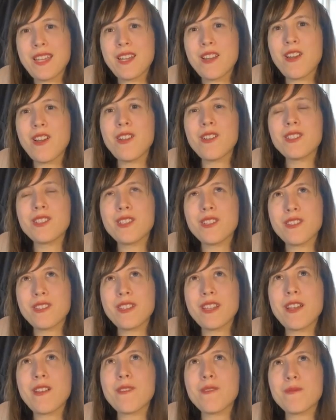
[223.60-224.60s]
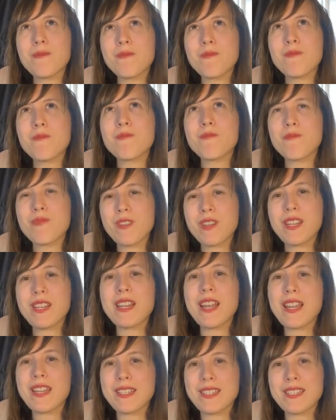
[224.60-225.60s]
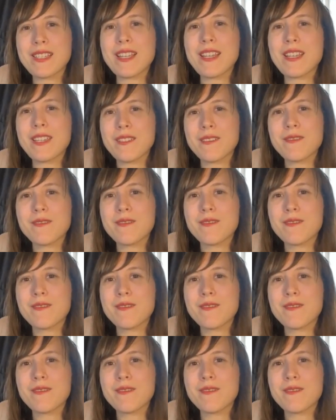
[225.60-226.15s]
it all turned out pretty nicely.